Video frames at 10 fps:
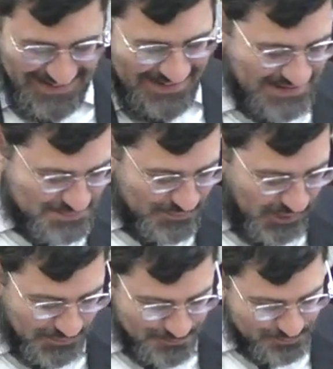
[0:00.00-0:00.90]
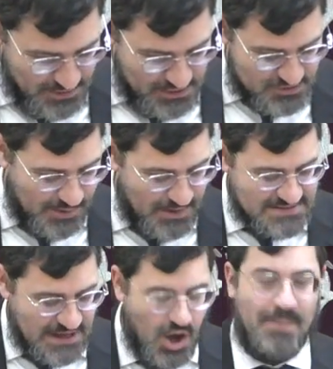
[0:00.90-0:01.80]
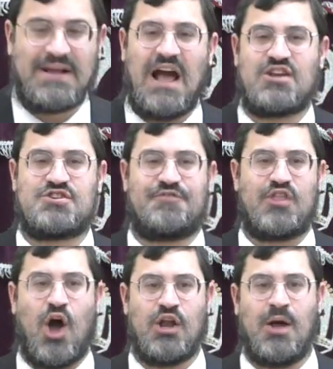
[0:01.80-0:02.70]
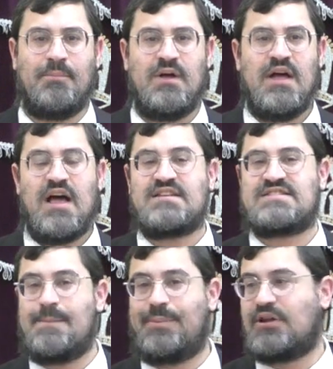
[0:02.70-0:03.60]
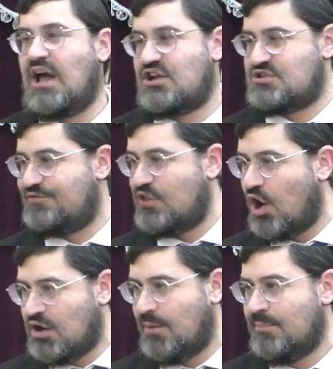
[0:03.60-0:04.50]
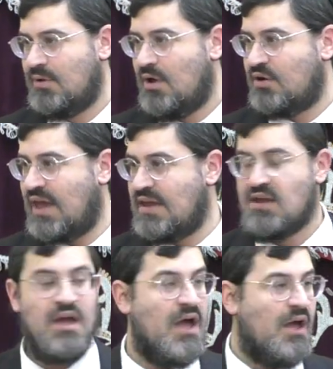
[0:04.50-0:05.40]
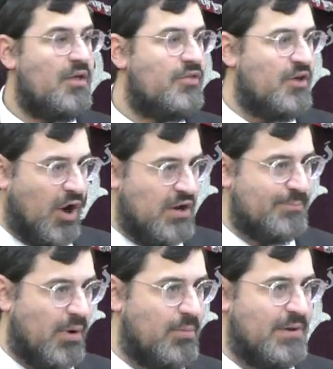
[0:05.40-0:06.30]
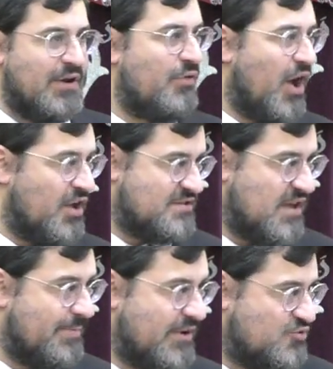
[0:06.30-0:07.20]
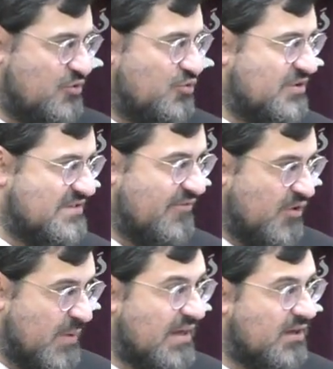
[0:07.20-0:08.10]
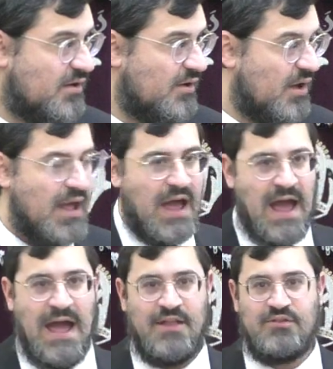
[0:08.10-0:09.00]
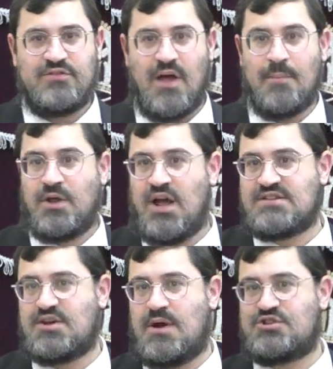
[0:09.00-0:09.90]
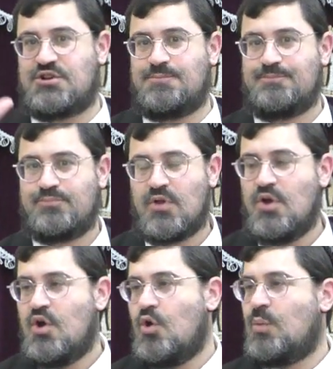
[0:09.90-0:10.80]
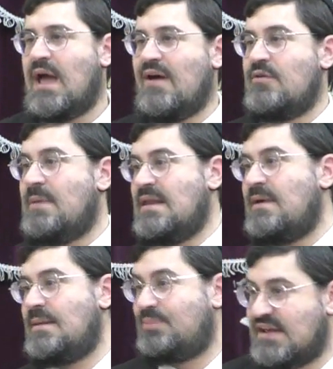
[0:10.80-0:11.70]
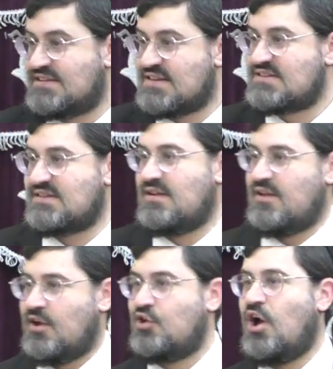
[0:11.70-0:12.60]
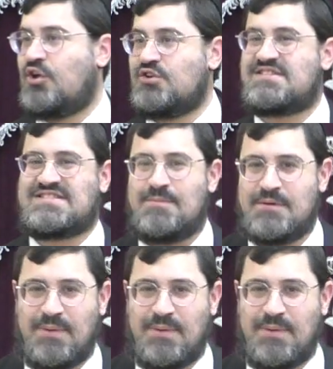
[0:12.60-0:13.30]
Let's move on. So I'm going to say a kasha for the oilam, a simple kasha for the oilam. Okay? The oilam probably know the answer because we do this every week. And I'm going to ask the question. We have in many, many places, a good simon,